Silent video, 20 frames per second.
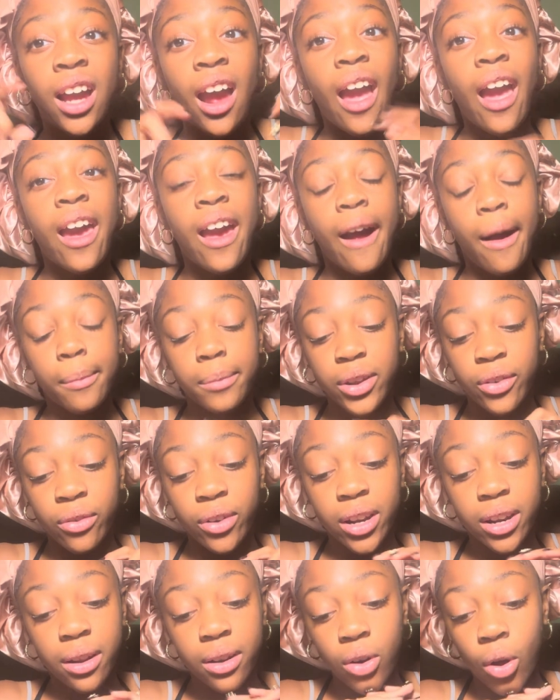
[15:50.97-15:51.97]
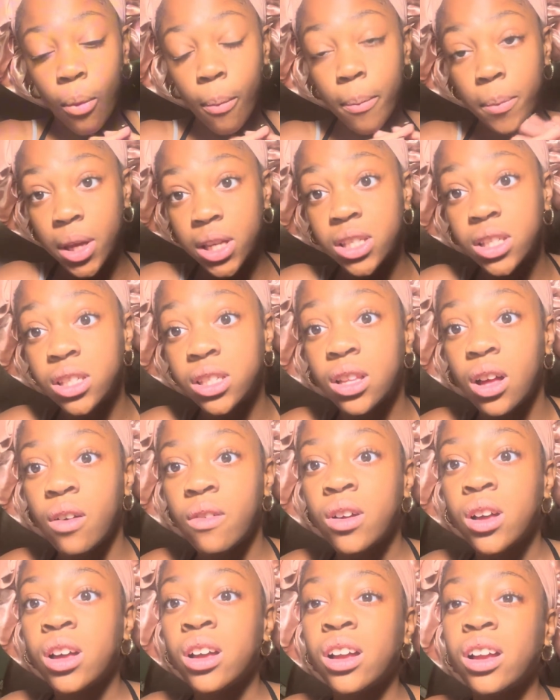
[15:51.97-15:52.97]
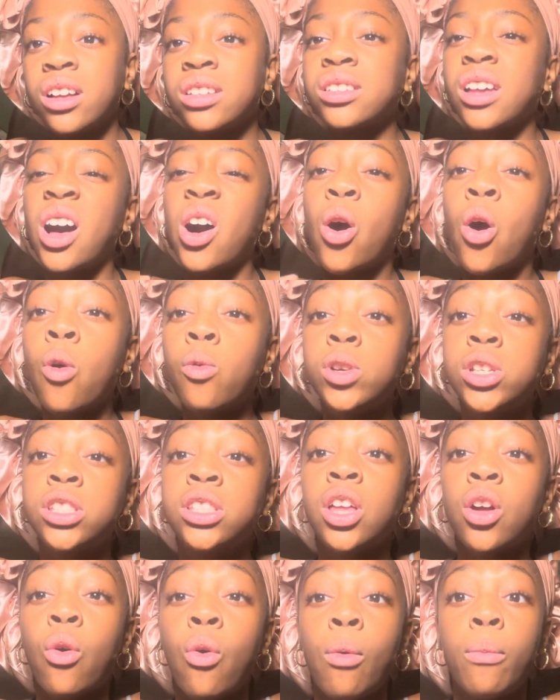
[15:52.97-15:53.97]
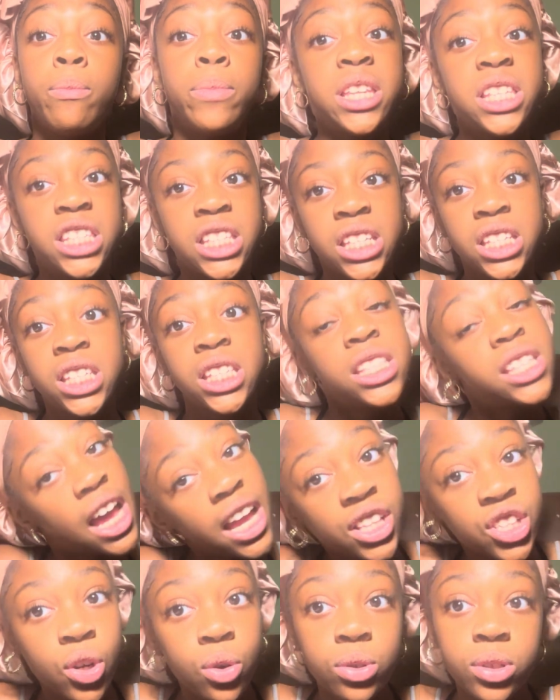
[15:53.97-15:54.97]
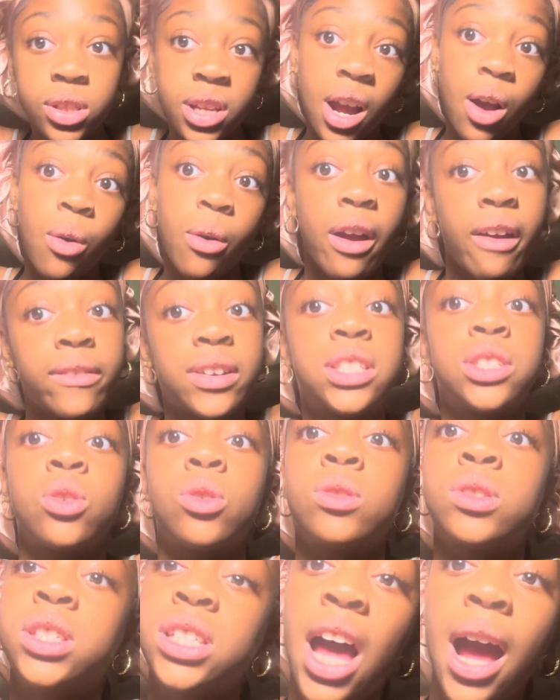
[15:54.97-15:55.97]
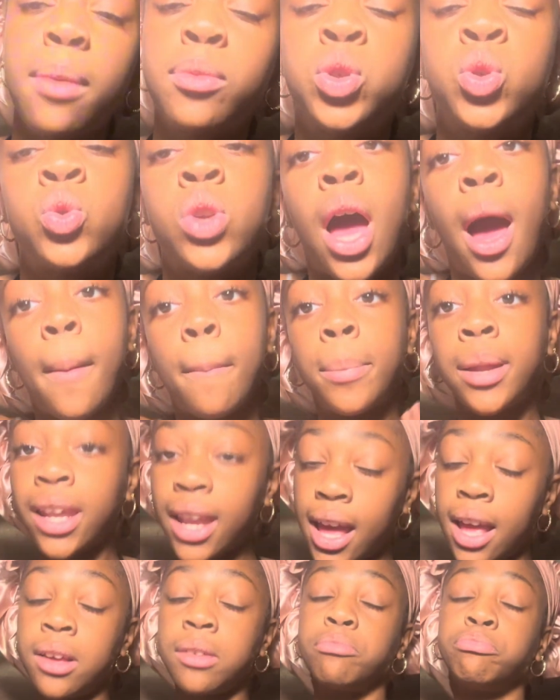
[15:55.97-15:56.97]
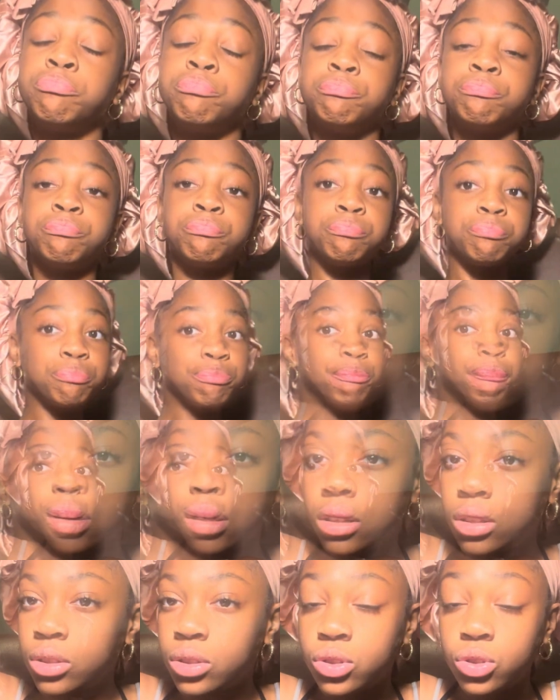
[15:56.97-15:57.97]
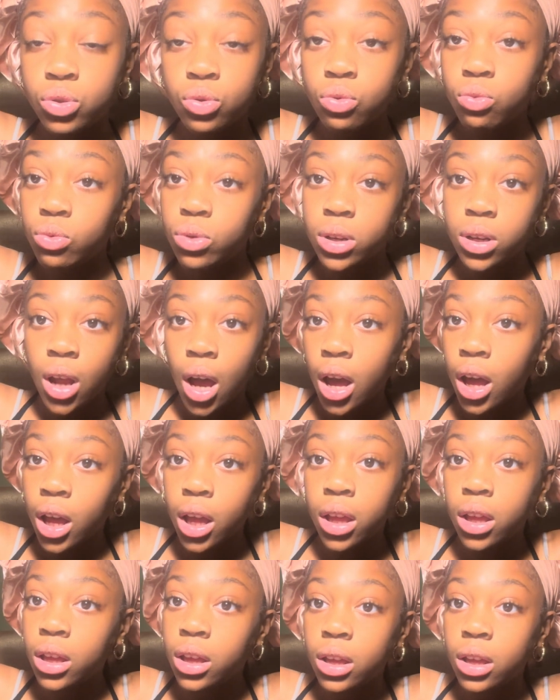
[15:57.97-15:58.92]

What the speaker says: and I'm never into no messy stuff, because I always stay on business, 10 toes down every single time. Do not play. Do not